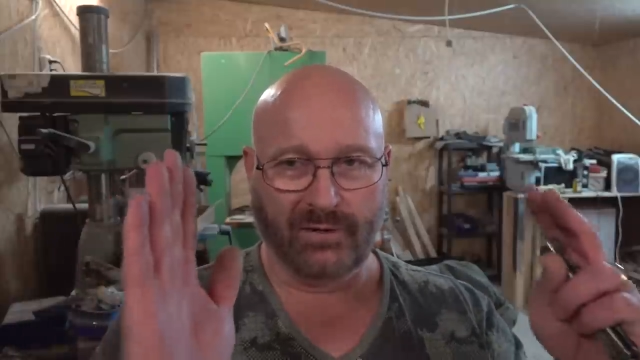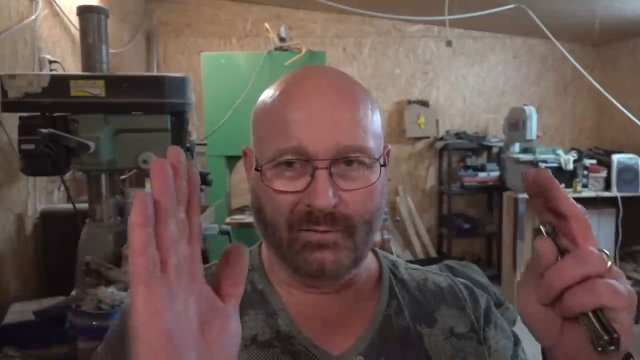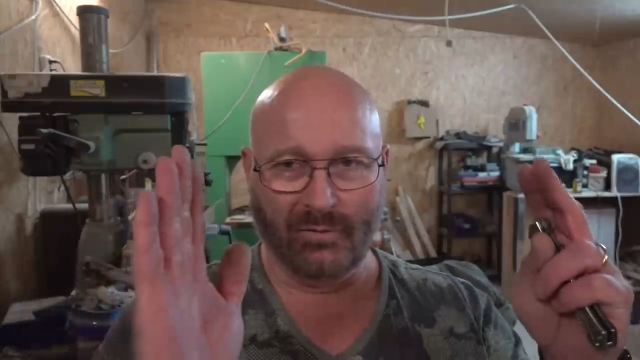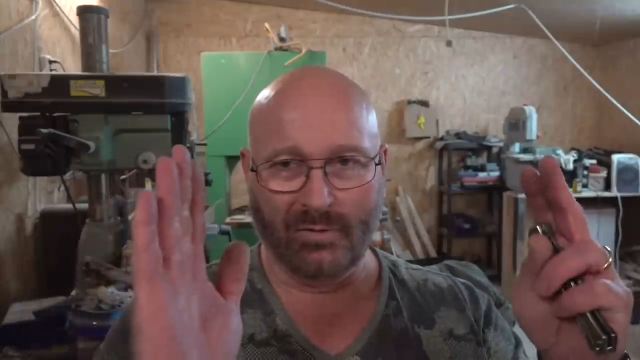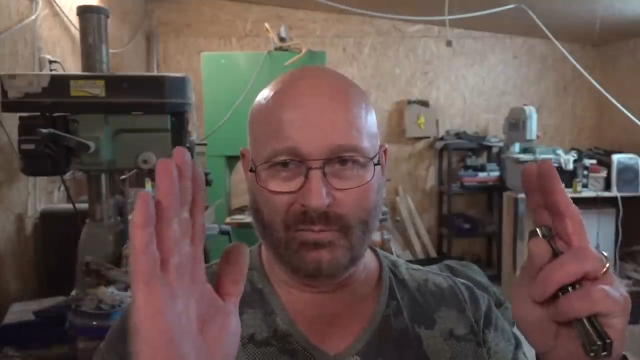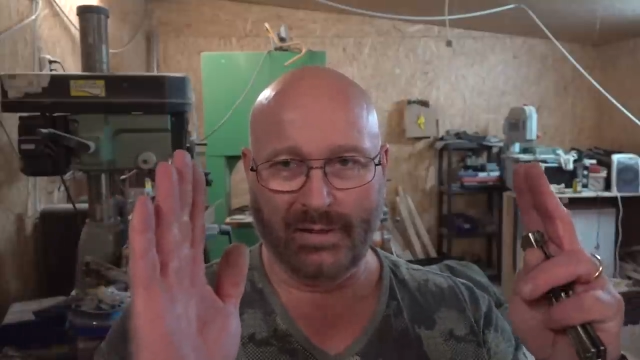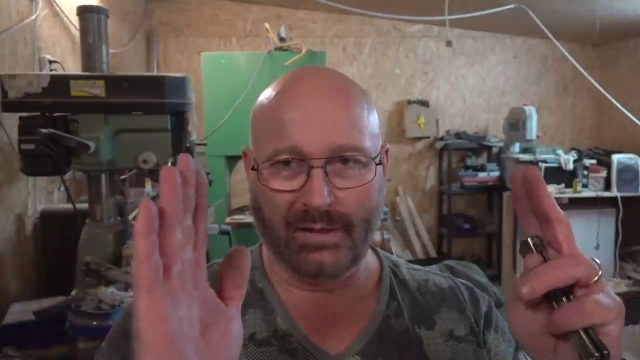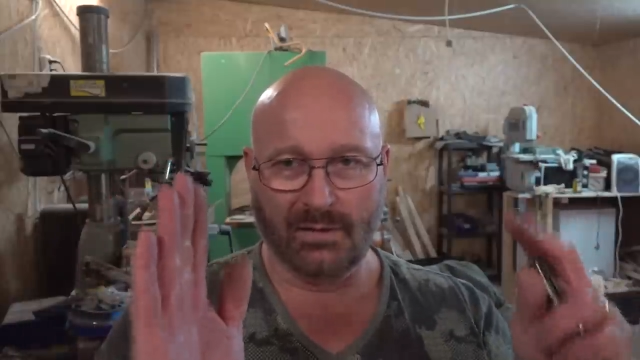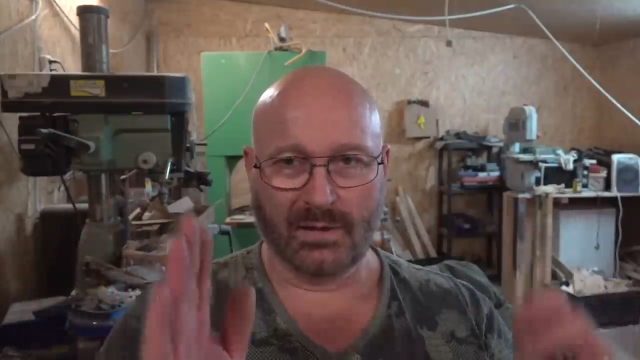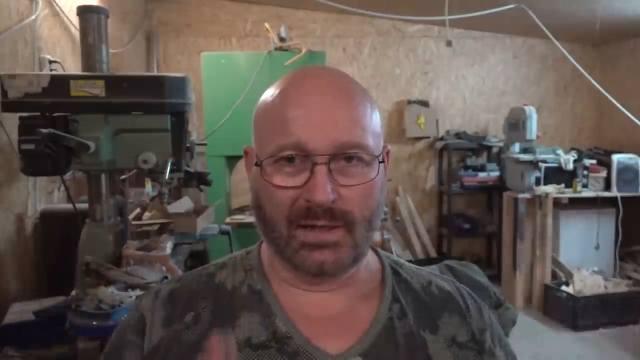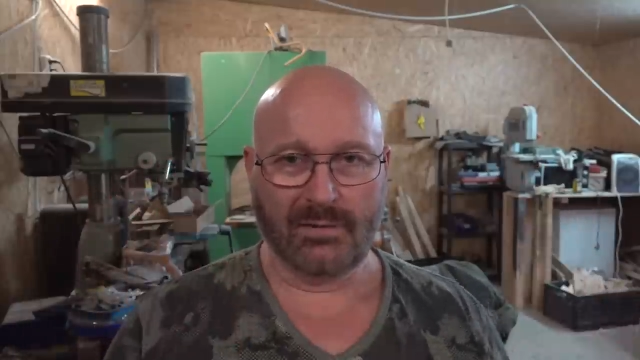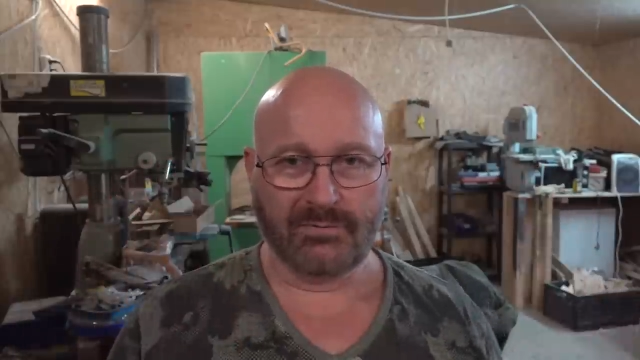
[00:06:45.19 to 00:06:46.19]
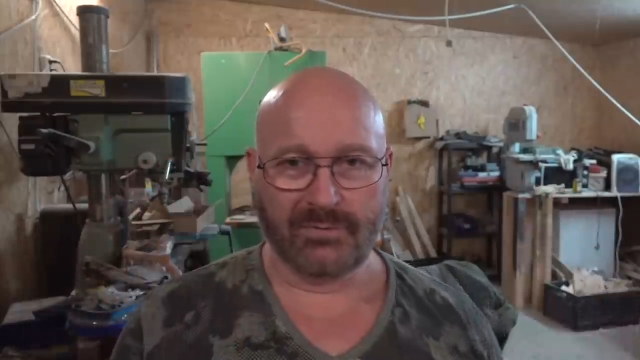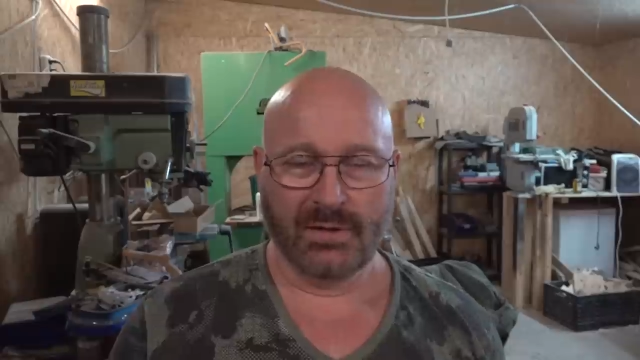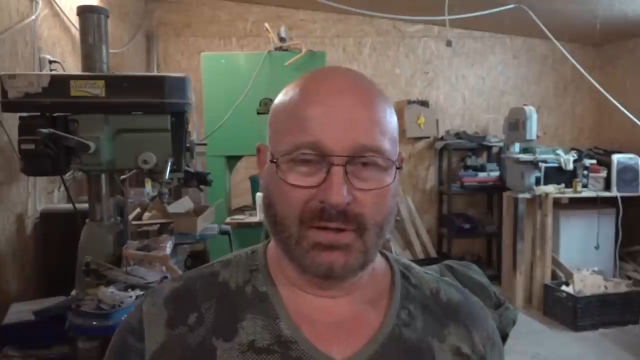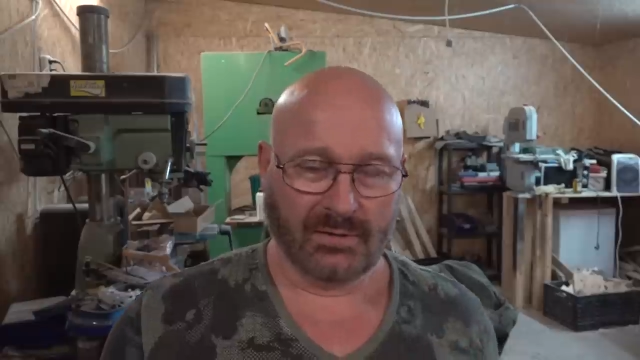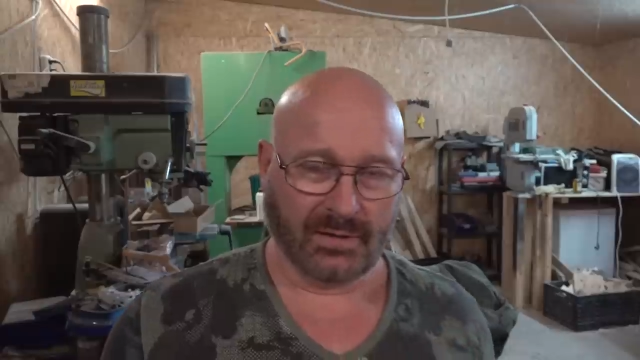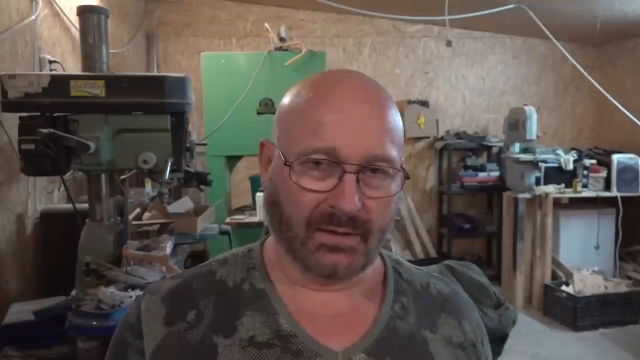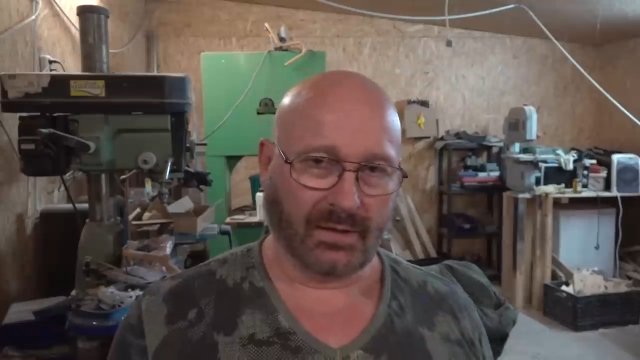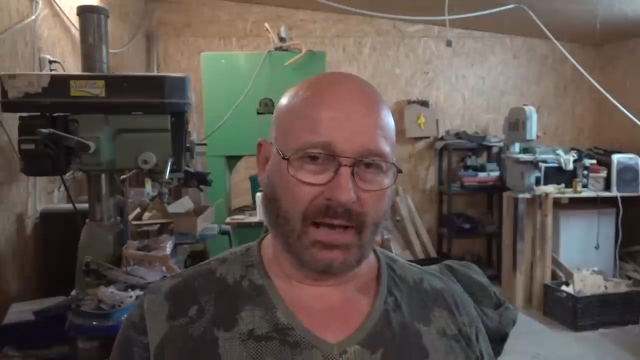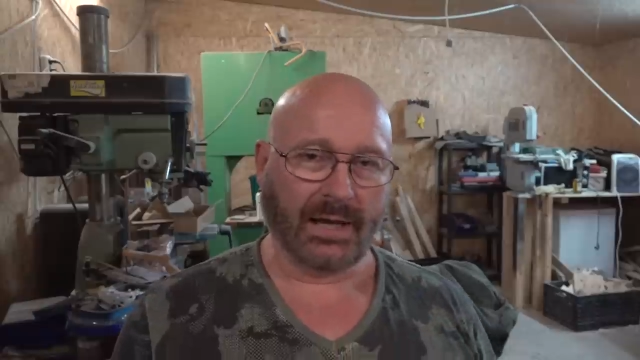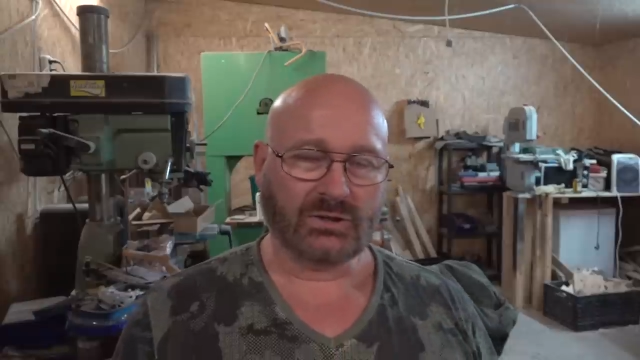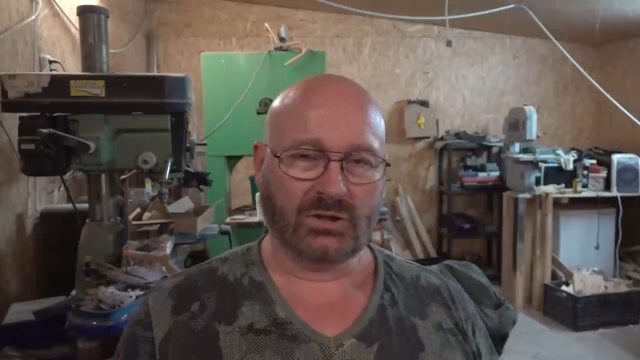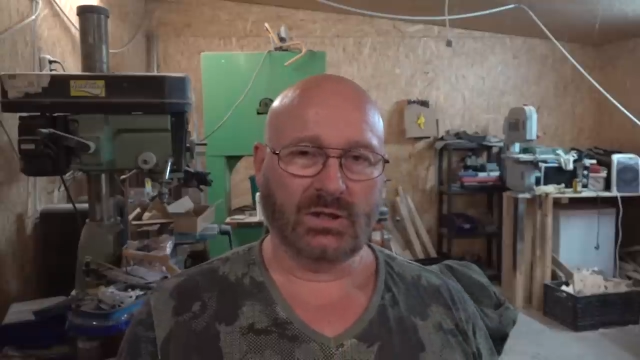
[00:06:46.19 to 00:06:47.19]
I want to make a knife that
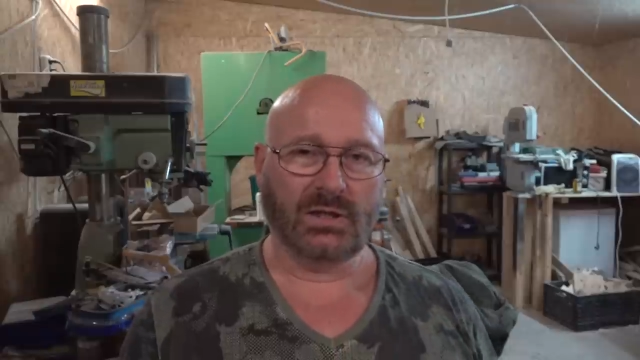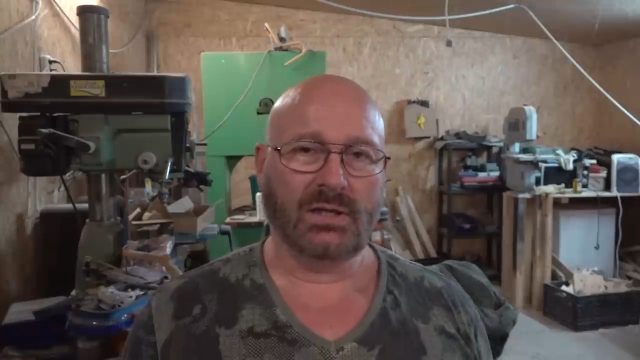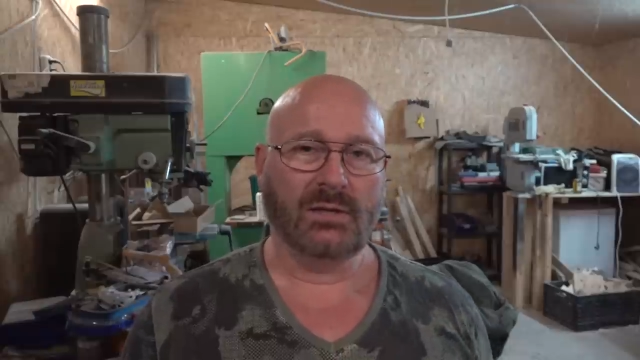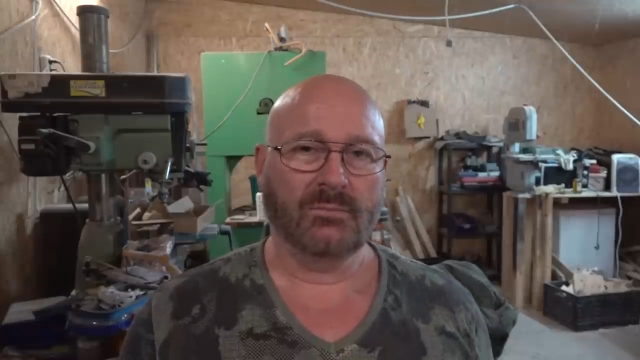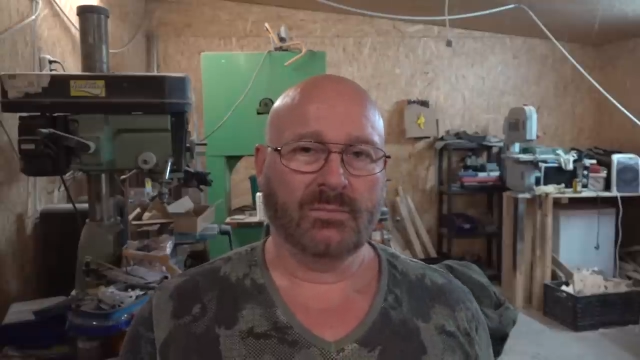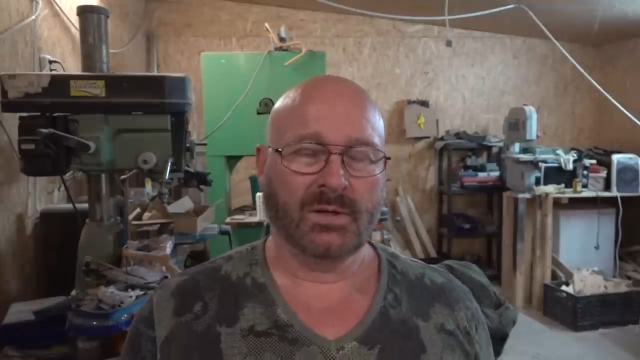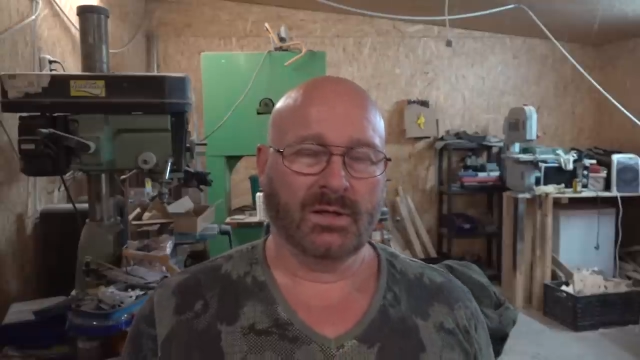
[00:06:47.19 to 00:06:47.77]
actually